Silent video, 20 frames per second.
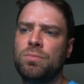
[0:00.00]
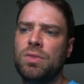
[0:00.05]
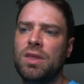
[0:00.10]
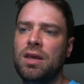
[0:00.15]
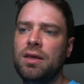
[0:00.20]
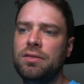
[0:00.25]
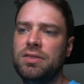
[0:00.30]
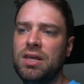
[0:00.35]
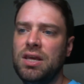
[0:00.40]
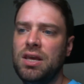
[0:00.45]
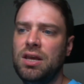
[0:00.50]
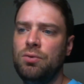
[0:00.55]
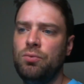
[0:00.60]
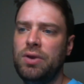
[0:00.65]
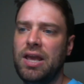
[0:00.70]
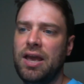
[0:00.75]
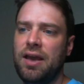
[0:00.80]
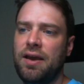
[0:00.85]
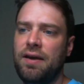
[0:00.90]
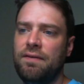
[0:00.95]
Then we
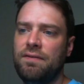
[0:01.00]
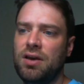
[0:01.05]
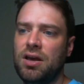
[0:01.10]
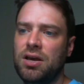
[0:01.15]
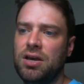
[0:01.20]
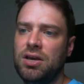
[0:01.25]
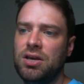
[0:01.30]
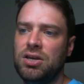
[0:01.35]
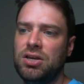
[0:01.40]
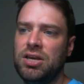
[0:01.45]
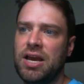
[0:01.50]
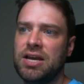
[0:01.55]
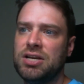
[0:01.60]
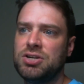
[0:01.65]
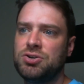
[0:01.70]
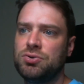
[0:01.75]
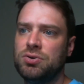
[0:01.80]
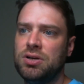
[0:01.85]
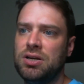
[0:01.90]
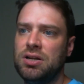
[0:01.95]
have a
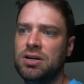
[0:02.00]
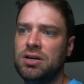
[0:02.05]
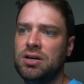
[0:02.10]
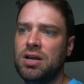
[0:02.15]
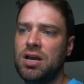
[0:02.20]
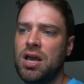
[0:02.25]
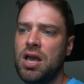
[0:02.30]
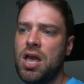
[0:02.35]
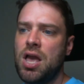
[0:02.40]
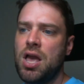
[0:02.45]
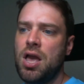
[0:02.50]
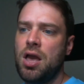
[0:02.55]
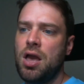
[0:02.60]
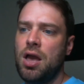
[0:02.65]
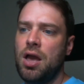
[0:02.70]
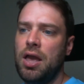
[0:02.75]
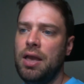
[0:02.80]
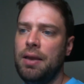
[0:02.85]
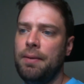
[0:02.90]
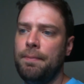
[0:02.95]
Yashran
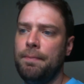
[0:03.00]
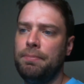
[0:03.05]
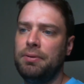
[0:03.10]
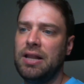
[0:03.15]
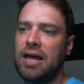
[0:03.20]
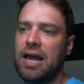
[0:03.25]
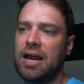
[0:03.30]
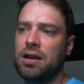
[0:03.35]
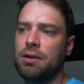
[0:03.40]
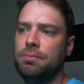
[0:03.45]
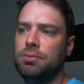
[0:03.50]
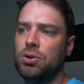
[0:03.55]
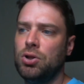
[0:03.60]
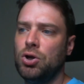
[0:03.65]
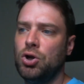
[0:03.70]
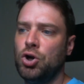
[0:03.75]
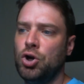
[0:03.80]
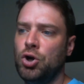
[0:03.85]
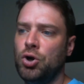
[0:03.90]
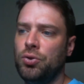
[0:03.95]
Implacable
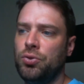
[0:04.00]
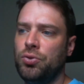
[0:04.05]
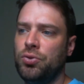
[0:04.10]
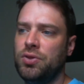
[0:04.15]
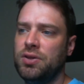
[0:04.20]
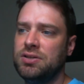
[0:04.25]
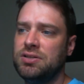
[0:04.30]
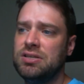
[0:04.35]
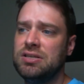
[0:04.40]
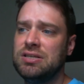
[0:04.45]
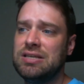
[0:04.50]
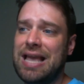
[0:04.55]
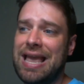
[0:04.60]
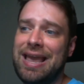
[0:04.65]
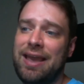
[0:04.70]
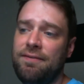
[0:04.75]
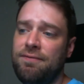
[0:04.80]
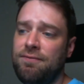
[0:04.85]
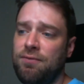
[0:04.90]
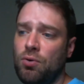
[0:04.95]
Earth. This is
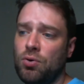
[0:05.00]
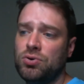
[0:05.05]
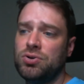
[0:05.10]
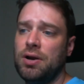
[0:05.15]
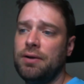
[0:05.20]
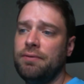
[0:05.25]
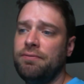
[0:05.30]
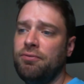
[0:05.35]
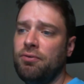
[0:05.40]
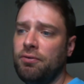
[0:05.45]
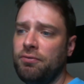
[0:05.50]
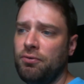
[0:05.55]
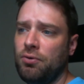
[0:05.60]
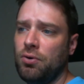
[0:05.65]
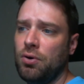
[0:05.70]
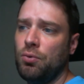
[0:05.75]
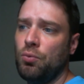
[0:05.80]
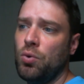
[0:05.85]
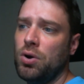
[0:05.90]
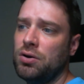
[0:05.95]
a 4-drop
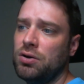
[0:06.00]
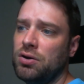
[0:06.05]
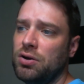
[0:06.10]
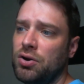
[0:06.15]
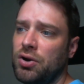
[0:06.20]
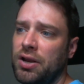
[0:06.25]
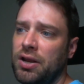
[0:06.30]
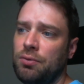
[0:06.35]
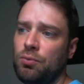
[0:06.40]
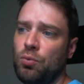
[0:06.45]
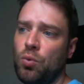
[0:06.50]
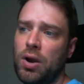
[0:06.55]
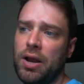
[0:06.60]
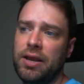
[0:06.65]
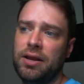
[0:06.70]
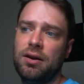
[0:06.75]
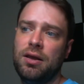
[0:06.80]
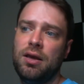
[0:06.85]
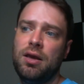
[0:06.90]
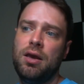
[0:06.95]
4/4, 1 green,
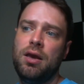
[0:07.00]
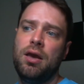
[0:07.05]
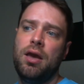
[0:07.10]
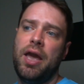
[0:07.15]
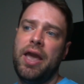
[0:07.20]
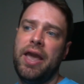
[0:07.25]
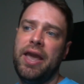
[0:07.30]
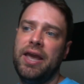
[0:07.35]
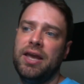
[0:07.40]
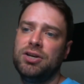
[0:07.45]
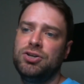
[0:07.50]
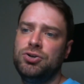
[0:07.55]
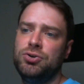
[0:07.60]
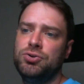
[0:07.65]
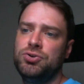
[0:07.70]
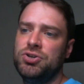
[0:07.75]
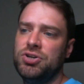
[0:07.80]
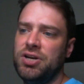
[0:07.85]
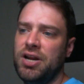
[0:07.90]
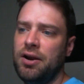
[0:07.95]
white, and 2
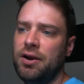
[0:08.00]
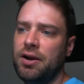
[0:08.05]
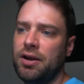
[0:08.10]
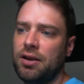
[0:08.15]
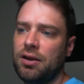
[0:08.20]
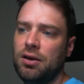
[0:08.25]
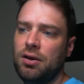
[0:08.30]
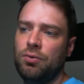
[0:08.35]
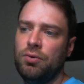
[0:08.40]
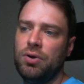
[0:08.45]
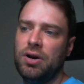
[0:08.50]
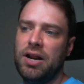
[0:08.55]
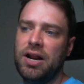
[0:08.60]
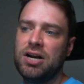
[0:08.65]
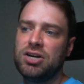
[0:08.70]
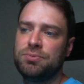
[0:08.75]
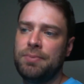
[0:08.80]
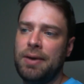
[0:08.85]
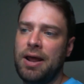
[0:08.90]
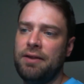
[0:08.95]
generic. When it
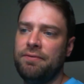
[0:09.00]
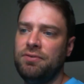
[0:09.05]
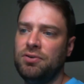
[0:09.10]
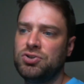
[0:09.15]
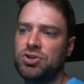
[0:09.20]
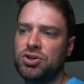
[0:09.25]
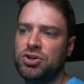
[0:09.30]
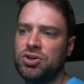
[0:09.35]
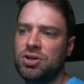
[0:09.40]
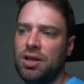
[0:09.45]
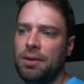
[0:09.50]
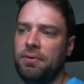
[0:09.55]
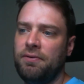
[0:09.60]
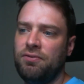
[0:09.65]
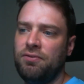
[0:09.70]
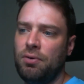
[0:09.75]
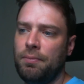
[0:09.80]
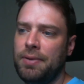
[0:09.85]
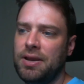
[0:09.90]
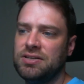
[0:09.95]
enters the battlefield, search your library
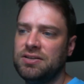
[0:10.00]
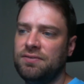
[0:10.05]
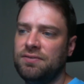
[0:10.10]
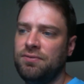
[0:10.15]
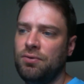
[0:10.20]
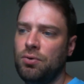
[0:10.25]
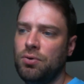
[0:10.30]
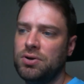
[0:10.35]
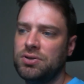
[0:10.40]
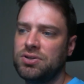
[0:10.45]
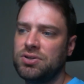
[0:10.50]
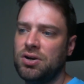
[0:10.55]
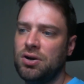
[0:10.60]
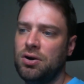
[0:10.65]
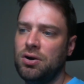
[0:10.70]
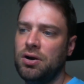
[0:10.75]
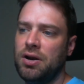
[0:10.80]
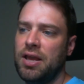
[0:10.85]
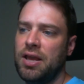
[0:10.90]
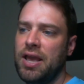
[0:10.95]
for a basic forest
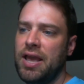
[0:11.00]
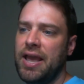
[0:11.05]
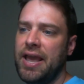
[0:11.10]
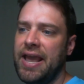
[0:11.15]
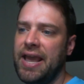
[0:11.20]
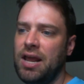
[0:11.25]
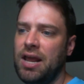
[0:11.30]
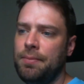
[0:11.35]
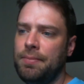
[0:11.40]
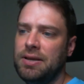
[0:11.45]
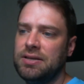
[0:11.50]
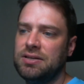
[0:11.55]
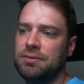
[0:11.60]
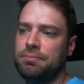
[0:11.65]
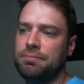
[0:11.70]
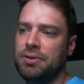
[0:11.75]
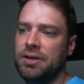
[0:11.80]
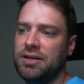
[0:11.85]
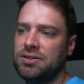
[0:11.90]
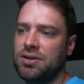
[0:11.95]
card and a basic
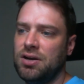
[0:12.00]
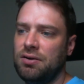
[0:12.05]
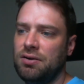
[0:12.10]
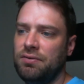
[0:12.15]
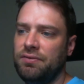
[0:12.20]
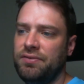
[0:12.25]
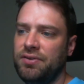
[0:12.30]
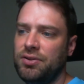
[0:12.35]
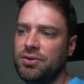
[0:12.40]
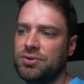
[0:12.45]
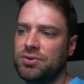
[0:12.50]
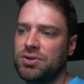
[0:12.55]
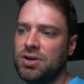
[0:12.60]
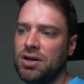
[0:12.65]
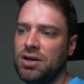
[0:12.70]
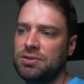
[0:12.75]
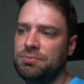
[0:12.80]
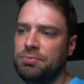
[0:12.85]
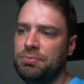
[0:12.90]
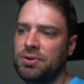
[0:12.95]
plains card. Reveal those
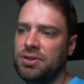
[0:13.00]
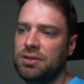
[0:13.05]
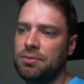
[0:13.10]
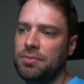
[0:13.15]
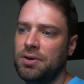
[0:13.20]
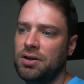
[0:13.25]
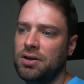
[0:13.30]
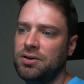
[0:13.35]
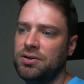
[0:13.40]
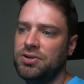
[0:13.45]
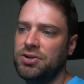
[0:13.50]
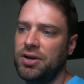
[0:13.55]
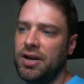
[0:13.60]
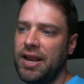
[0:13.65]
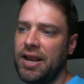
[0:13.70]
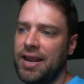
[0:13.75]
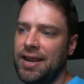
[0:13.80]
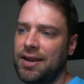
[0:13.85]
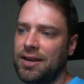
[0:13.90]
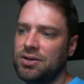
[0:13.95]
cards, put them onto your
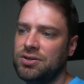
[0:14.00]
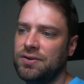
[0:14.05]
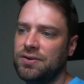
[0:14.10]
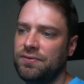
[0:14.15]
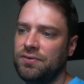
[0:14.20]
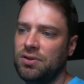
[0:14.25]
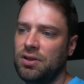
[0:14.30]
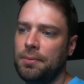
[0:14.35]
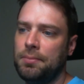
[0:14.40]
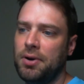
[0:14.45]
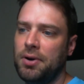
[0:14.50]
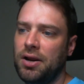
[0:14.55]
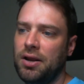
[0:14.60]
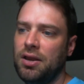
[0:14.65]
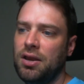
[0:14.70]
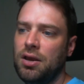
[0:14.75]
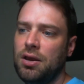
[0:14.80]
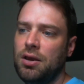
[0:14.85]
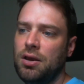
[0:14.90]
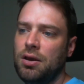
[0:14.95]
hand, shuffle your library.
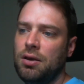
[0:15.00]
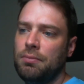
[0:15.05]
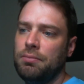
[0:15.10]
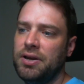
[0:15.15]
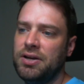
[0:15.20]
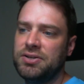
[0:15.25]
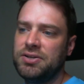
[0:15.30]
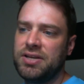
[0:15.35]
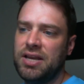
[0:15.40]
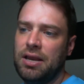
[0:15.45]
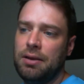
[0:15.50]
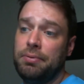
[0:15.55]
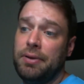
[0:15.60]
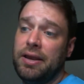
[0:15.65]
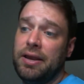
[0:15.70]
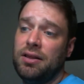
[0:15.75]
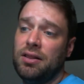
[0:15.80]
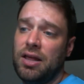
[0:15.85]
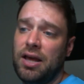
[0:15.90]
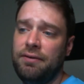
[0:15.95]
Players can't
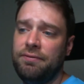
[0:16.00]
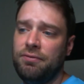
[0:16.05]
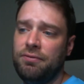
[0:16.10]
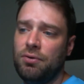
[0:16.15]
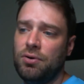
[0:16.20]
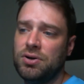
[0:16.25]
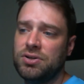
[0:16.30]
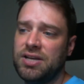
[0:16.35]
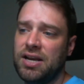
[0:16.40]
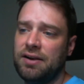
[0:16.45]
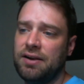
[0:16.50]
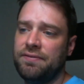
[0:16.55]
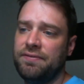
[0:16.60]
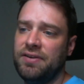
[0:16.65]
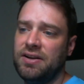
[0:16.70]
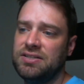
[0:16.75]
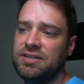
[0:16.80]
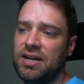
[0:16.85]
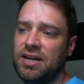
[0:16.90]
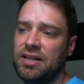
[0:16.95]
pay life or
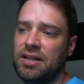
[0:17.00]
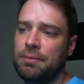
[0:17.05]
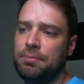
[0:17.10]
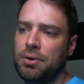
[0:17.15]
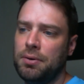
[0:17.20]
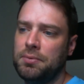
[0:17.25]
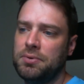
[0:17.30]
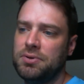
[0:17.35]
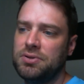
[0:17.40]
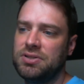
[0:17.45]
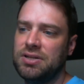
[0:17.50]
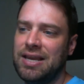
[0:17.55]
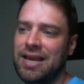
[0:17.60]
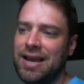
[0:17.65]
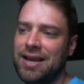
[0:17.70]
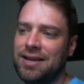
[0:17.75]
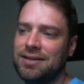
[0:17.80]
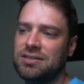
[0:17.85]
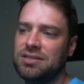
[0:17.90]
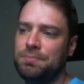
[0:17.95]
sacrifice 9-land permanents to
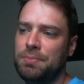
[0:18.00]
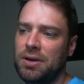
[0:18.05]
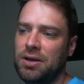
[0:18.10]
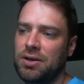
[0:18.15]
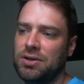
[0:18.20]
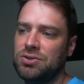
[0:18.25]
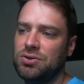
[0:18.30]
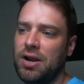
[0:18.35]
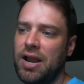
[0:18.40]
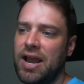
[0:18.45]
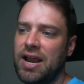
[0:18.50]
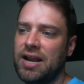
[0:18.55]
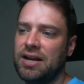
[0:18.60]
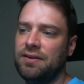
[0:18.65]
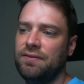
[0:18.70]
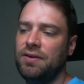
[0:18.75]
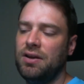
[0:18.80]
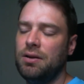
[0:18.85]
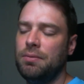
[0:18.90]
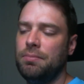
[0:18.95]
cast spells or
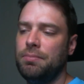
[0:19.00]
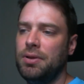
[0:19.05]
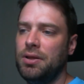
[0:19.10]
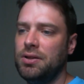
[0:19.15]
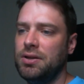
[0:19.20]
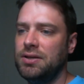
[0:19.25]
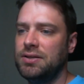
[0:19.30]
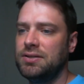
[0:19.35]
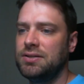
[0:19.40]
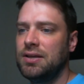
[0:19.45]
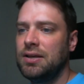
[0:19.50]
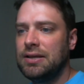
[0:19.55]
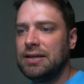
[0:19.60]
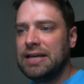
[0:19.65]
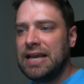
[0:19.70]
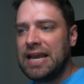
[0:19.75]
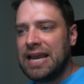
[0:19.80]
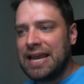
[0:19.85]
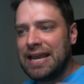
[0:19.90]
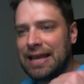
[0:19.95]
activate abilities.
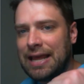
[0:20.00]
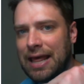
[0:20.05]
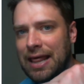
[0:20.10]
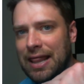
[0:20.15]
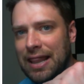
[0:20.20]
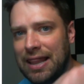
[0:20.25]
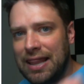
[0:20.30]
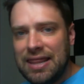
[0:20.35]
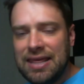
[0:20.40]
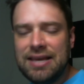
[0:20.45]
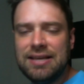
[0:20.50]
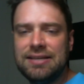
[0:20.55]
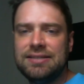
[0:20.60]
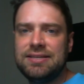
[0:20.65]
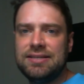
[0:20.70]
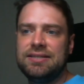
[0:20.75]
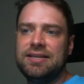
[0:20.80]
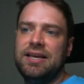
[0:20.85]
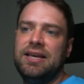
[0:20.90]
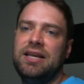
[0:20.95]
This
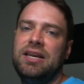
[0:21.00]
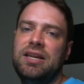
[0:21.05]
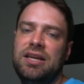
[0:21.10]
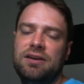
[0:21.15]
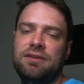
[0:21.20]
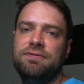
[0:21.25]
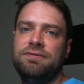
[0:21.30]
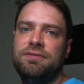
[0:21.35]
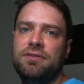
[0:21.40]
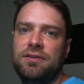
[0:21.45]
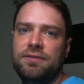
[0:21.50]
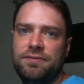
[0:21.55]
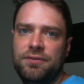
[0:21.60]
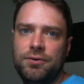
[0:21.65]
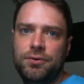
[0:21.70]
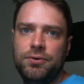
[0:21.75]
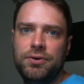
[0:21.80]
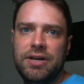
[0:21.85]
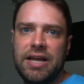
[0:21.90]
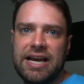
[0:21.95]
is in here for the
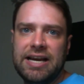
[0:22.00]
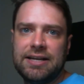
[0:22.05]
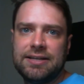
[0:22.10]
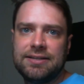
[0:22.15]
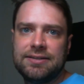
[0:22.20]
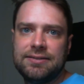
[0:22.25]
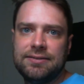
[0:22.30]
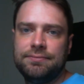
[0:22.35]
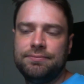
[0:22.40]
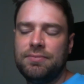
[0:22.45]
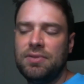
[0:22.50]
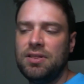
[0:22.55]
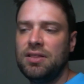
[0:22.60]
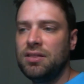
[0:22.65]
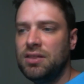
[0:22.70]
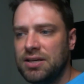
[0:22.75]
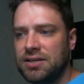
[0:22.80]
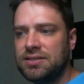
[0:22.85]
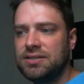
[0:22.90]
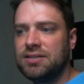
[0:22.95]
food decks.
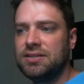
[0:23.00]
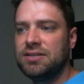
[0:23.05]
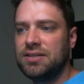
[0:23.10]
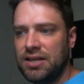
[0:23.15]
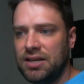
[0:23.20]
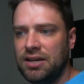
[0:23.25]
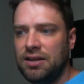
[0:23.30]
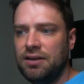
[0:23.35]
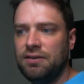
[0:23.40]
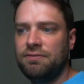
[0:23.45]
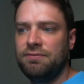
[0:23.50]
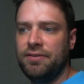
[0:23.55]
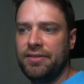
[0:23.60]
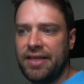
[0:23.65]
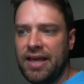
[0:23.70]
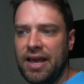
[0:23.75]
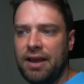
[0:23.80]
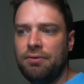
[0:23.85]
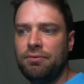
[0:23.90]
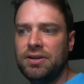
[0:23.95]
This is in here for
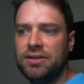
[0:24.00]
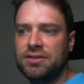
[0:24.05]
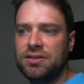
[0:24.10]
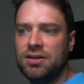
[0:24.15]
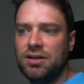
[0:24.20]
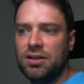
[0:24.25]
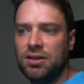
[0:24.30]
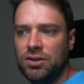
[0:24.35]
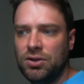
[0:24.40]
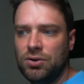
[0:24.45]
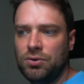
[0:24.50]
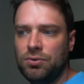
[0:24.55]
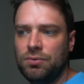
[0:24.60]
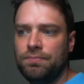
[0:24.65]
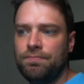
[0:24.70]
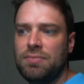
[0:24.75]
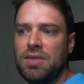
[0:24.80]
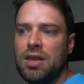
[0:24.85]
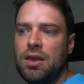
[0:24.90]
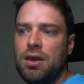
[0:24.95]
that reason alone,
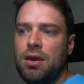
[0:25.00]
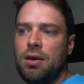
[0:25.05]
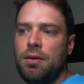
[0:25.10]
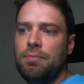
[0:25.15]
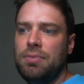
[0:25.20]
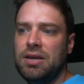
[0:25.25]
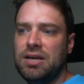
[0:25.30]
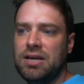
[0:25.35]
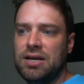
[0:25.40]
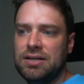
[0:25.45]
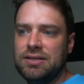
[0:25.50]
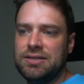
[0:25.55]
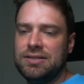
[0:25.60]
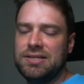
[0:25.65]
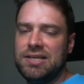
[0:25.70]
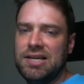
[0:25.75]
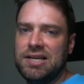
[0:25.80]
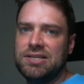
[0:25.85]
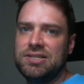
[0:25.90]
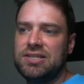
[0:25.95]
because it
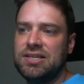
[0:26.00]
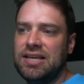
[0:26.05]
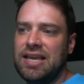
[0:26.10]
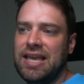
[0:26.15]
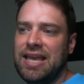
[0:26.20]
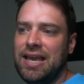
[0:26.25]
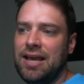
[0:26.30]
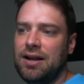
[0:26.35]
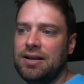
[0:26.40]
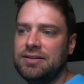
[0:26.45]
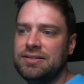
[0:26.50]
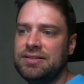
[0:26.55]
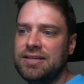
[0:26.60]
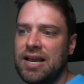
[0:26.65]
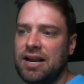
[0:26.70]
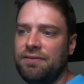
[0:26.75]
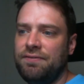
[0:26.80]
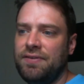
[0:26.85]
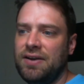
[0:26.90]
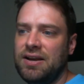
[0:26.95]
says cannot
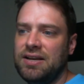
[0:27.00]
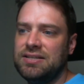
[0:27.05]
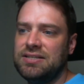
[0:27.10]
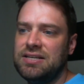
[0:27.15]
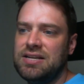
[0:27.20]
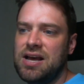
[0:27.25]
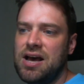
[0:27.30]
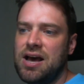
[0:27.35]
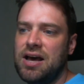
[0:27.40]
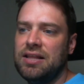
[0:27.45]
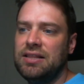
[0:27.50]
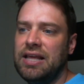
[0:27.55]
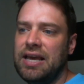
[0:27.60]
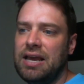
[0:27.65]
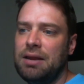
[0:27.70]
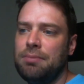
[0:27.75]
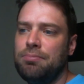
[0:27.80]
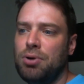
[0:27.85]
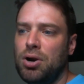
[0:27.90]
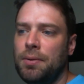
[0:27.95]
sacrifice
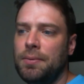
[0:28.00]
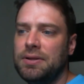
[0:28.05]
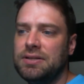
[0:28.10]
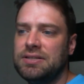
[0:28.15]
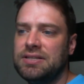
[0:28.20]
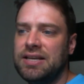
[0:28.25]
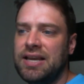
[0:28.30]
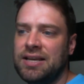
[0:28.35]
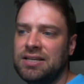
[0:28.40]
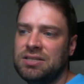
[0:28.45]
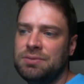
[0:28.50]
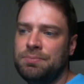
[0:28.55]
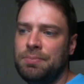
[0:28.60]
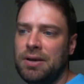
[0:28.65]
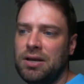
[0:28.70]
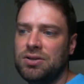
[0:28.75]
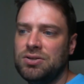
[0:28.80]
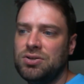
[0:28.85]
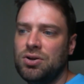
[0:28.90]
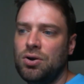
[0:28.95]
non-land permanents to cast
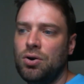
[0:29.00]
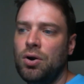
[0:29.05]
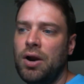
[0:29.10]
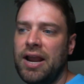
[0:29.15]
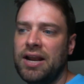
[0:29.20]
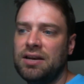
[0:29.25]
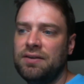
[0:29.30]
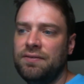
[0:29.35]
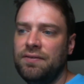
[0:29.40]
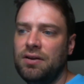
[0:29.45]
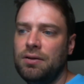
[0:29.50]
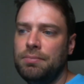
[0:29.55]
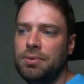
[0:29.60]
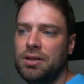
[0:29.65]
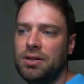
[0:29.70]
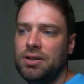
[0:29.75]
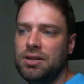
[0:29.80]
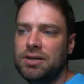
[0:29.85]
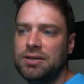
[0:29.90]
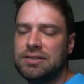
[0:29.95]
spells or activate
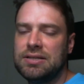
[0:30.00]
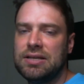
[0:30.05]
abilities.